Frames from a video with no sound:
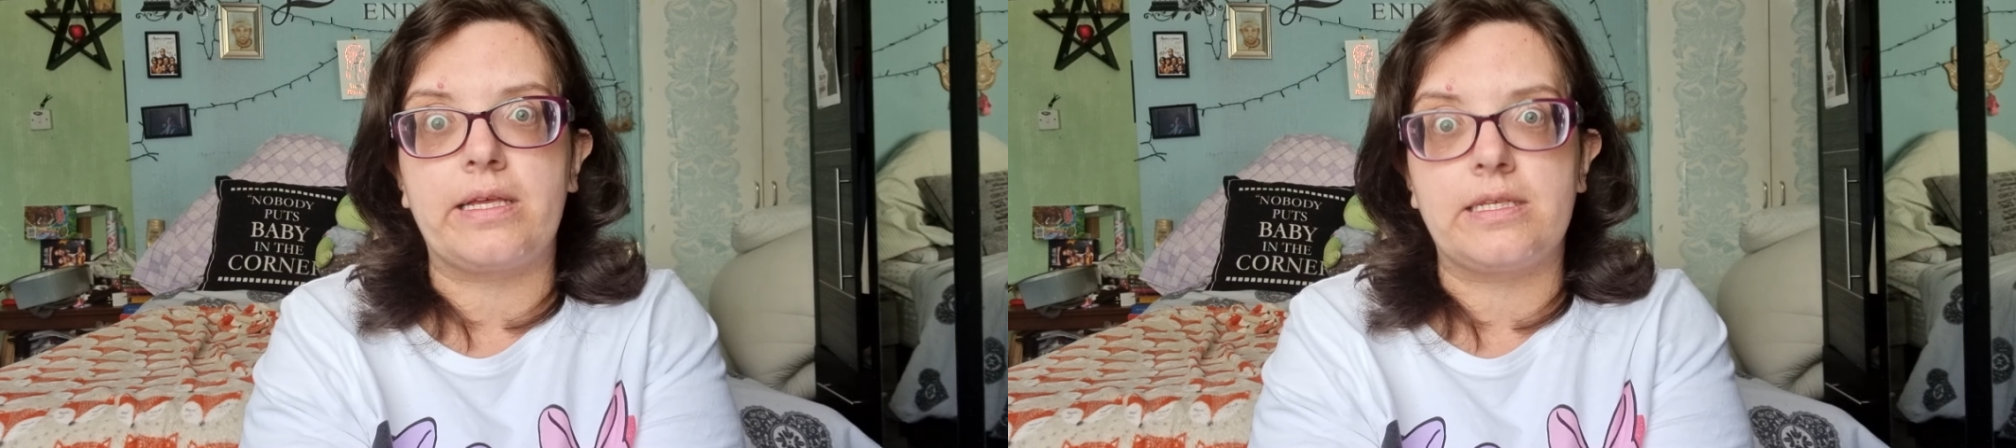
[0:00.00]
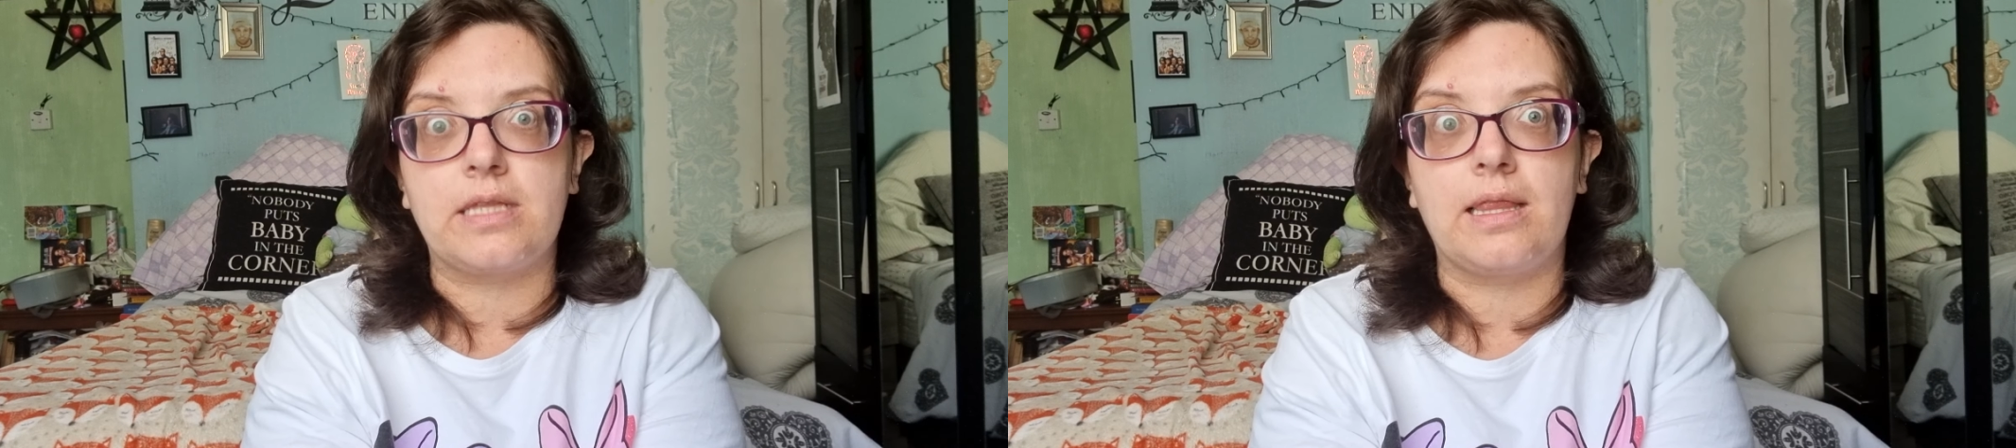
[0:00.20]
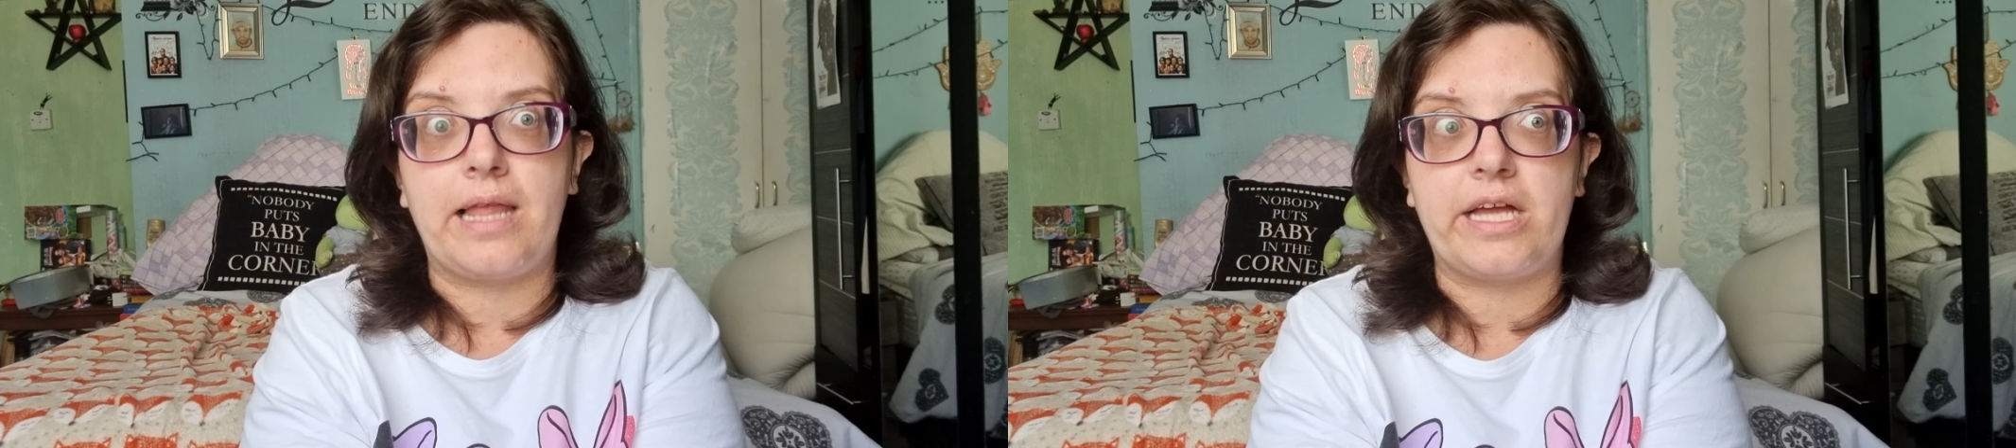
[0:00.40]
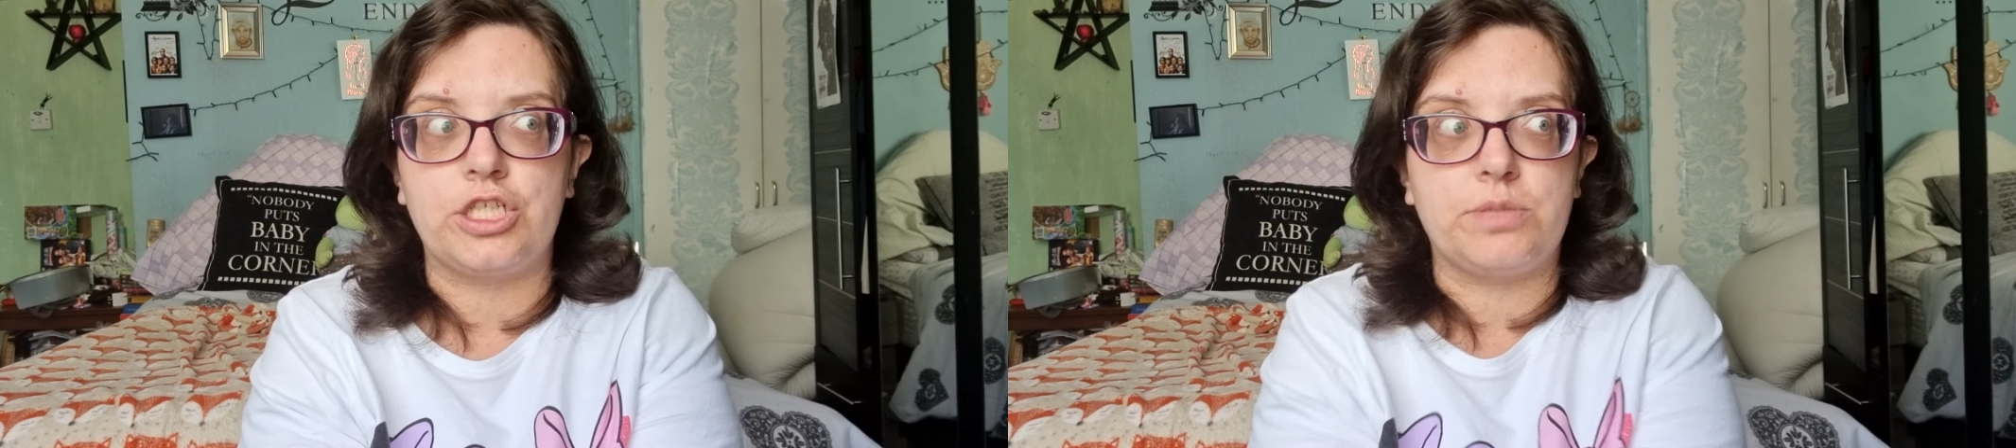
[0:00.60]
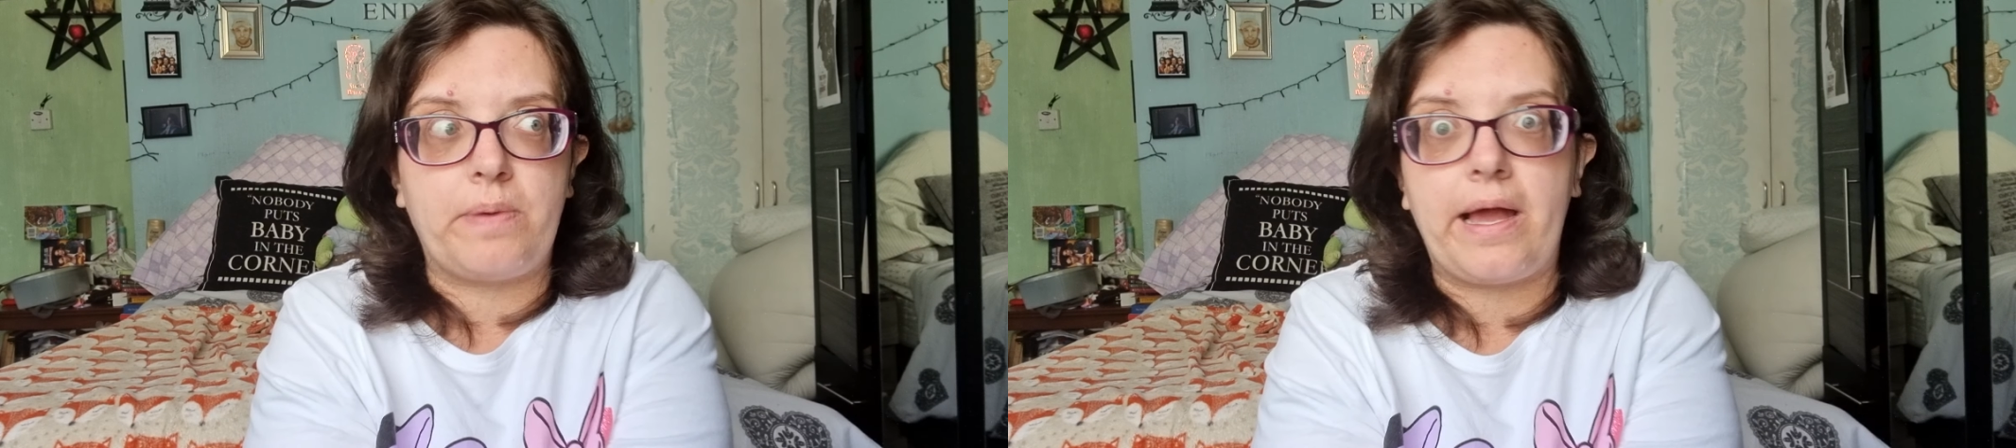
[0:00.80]
is the
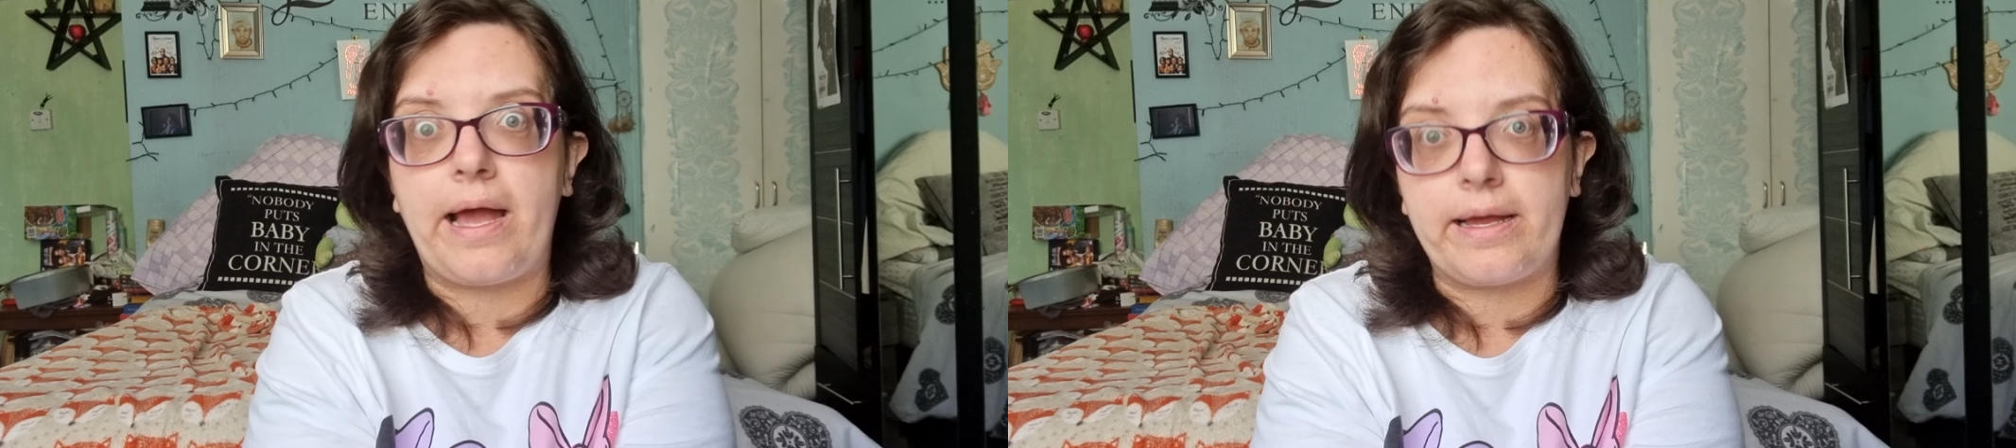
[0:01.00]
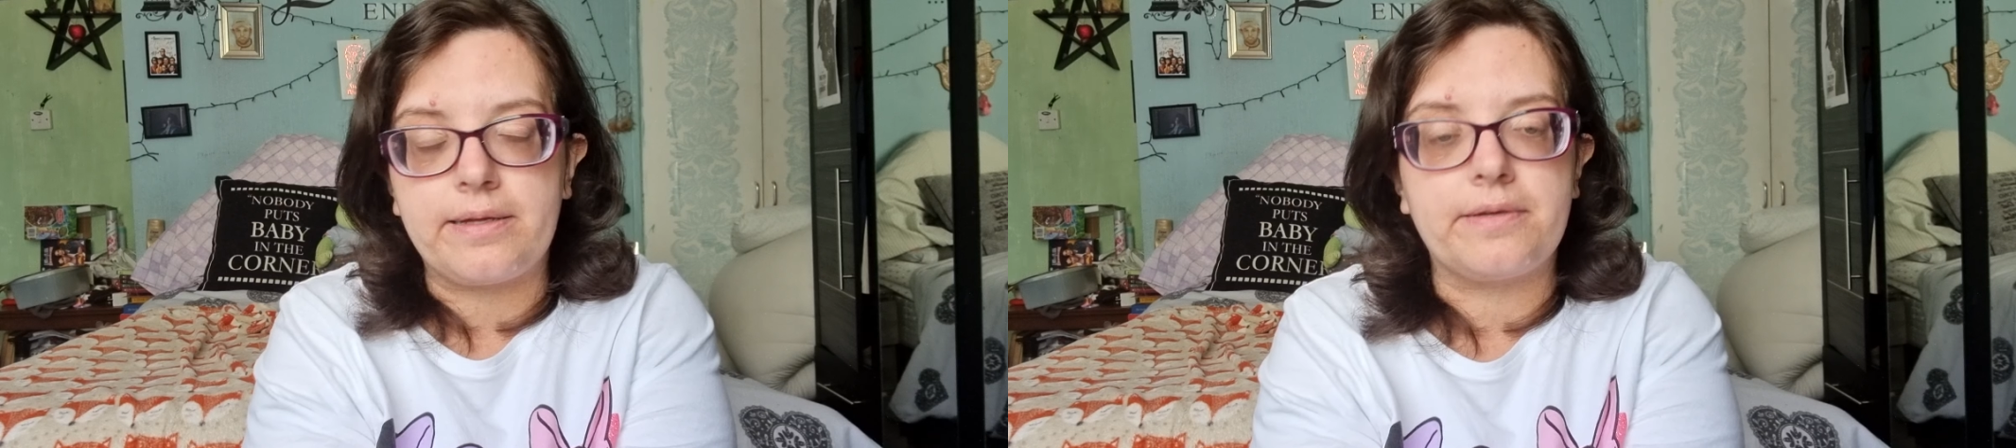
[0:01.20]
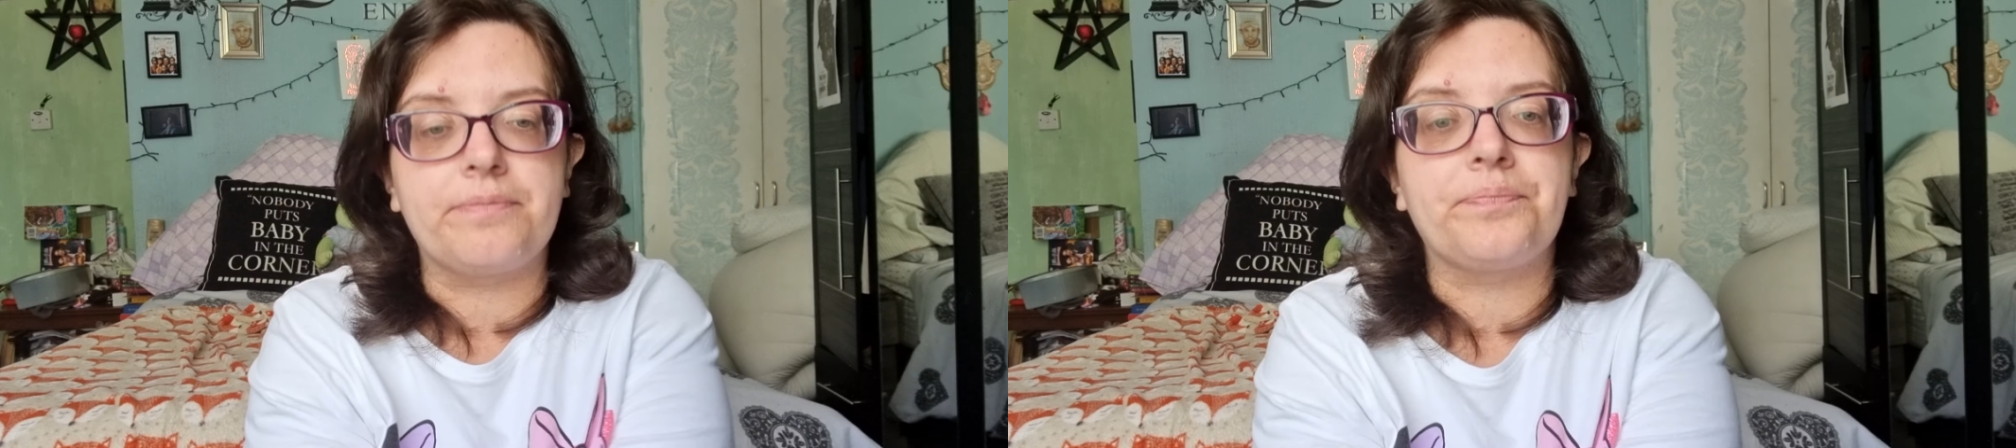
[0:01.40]
largest park